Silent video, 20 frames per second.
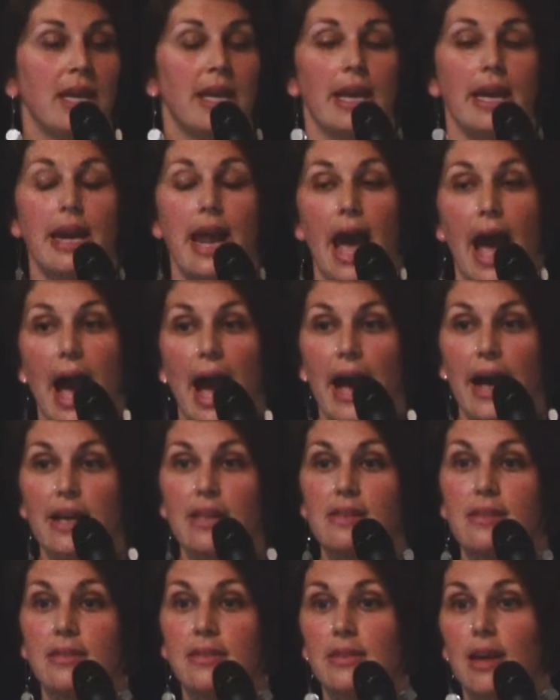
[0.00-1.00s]
And
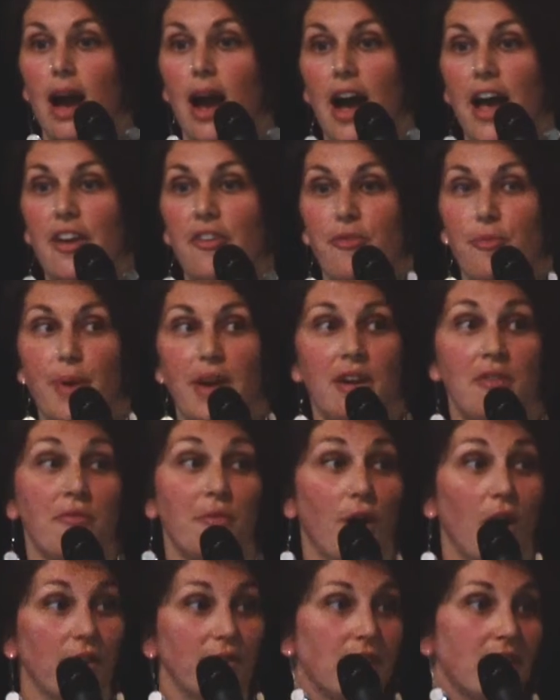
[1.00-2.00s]
as I've been
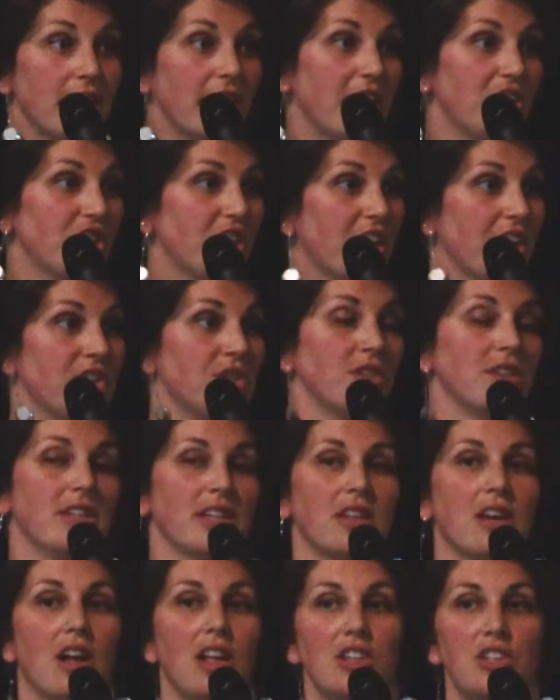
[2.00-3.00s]
involved in the educational
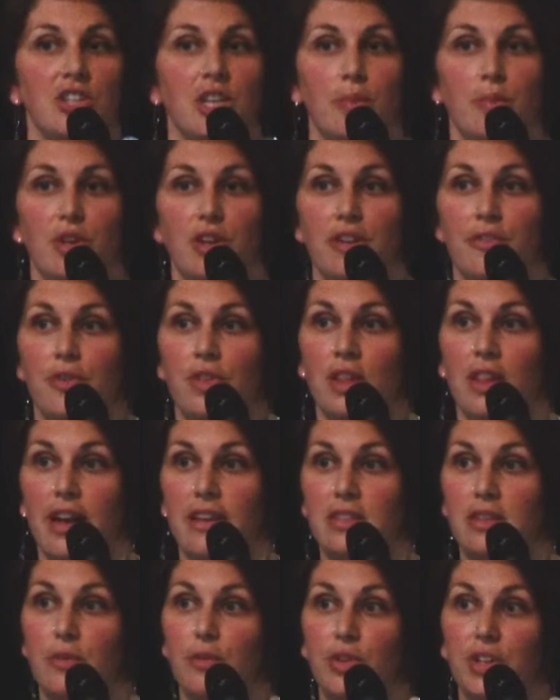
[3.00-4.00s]
technology community for the
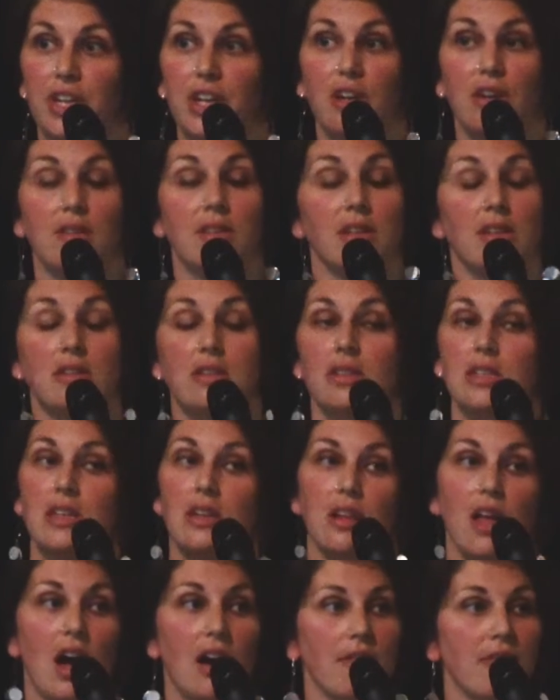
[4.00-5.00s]
last several years and seen
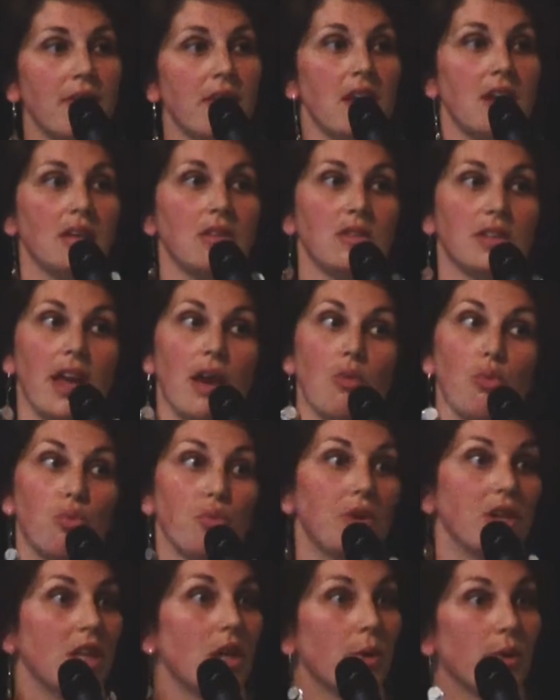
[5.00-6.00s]
a lot of things get
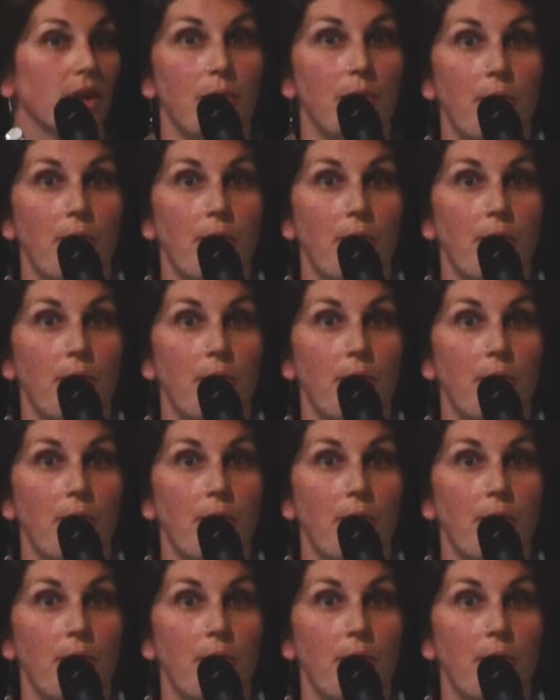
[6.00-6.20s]
really,